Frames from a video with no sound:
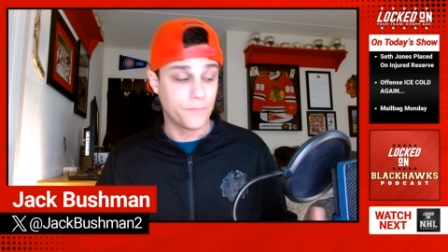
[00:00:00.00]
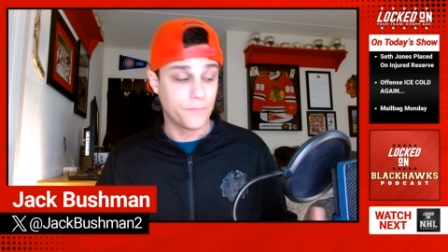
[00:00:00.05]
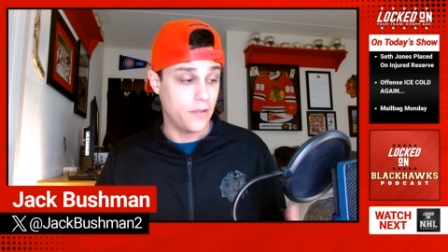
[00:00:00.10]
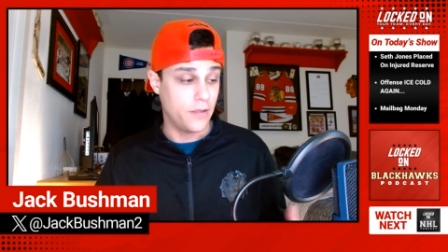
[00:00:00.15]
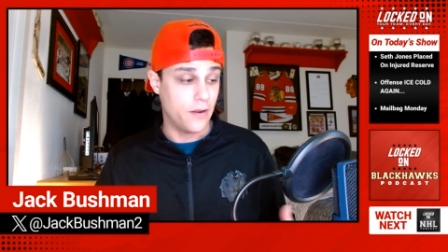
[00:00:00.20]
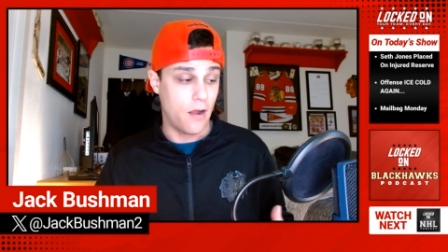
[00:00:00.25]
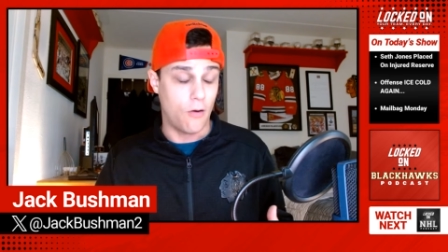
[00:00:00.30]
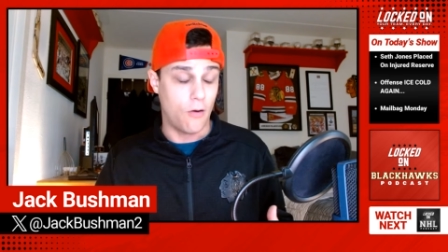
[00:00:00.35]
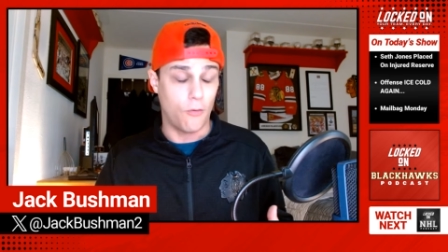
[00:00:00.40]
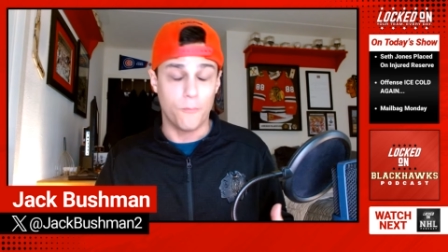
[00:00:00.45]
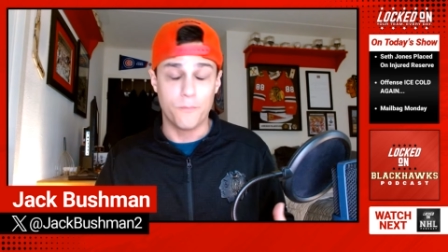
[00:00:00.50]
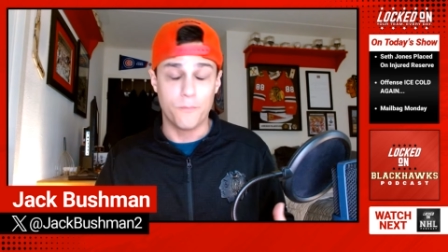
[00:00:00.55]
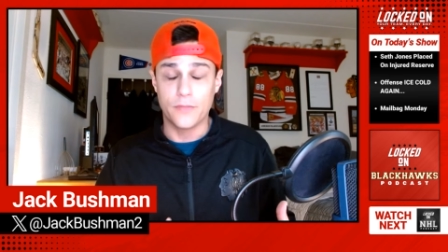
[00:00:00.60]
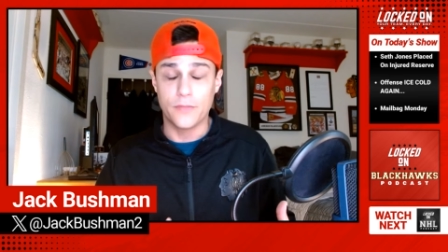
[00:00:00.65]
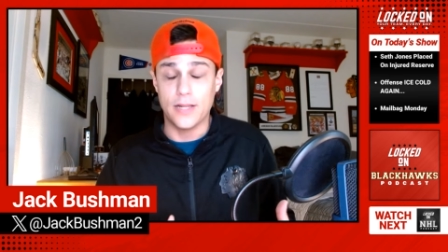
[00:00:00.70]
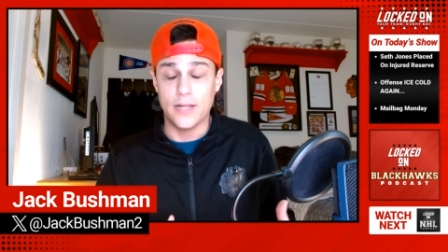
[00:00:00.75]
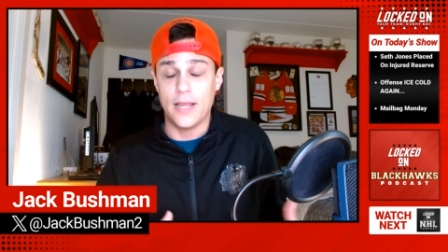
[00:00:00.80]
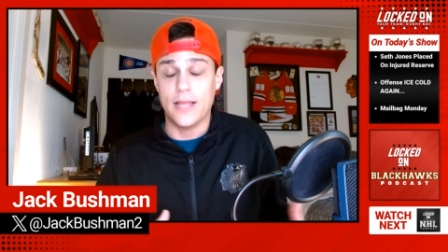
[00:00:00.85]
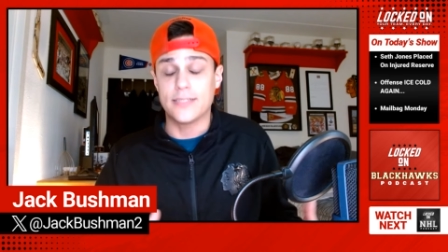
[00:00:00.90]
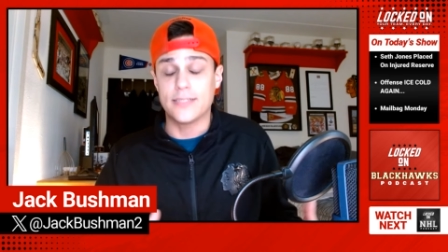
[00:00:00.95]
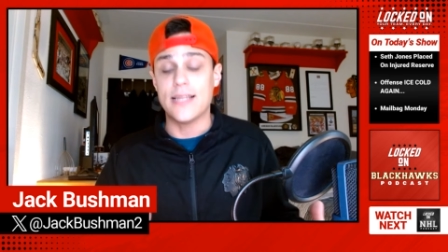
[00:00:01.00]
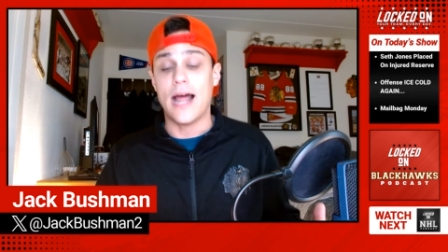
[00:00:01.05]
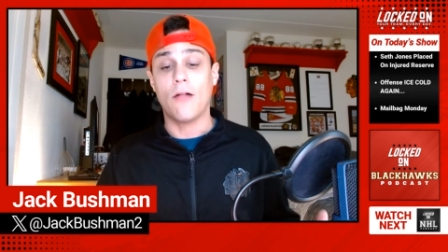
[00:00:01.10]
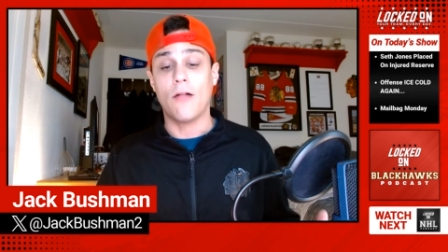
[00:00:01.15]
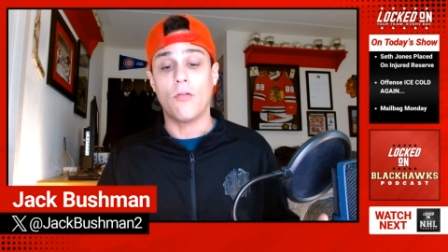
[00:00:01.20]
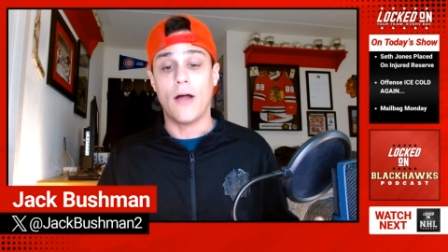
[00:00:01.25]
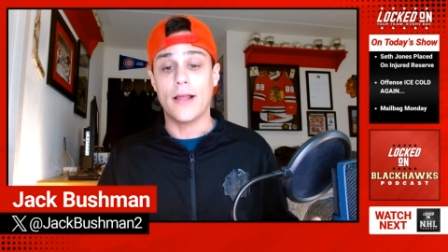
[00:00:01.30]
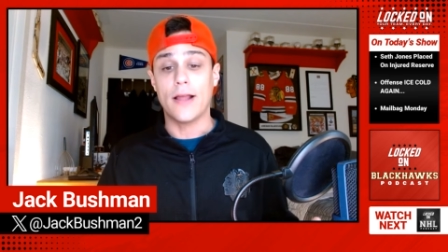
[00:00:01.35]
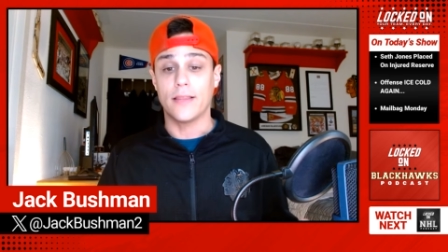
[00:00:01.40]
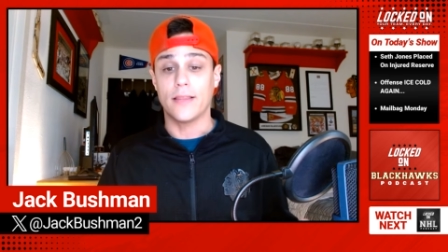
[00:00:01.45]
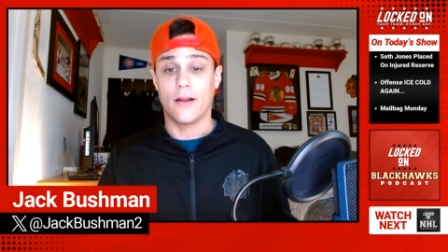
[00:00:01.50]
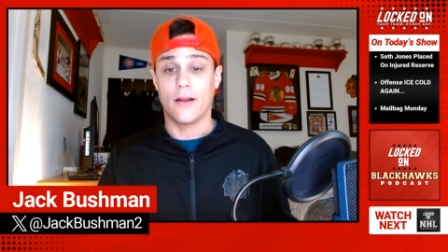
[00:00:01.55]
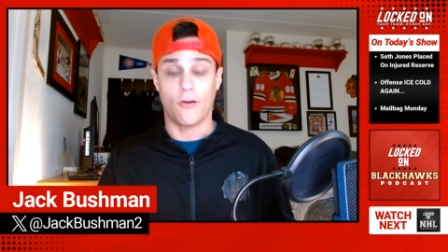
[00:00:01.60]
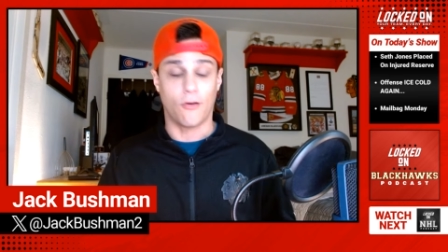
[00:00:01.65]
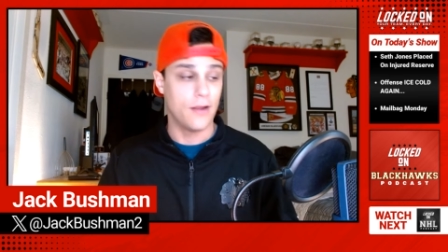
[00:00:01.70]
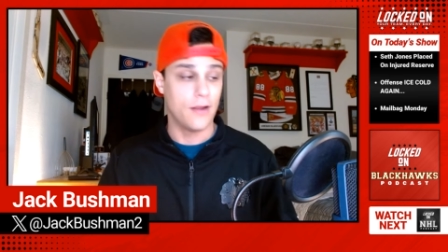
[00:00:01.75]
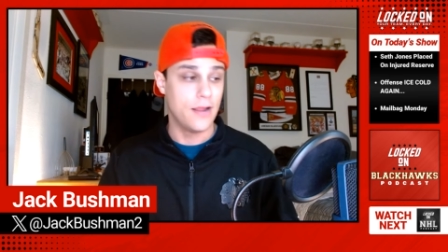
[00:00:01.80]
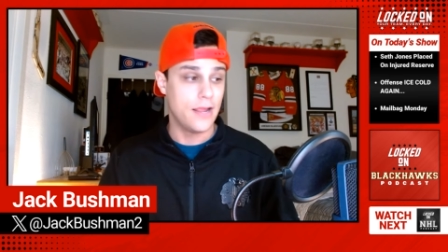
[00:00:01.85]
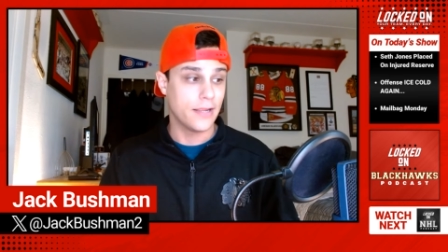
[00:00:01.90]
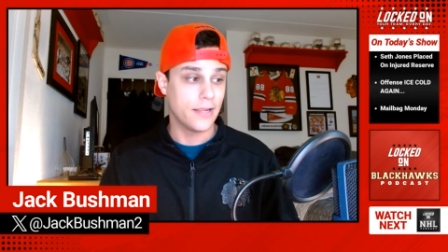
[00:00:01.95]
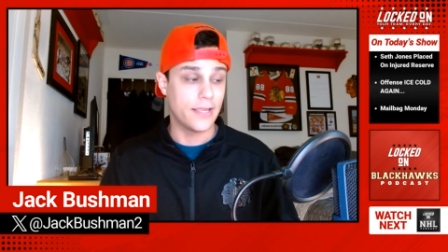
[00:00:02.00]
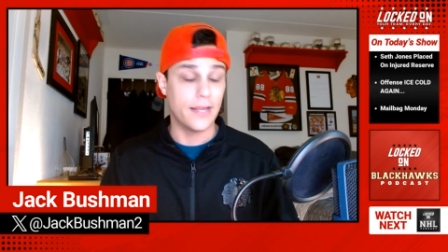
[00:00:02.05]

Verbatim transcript: You know, it's not like they're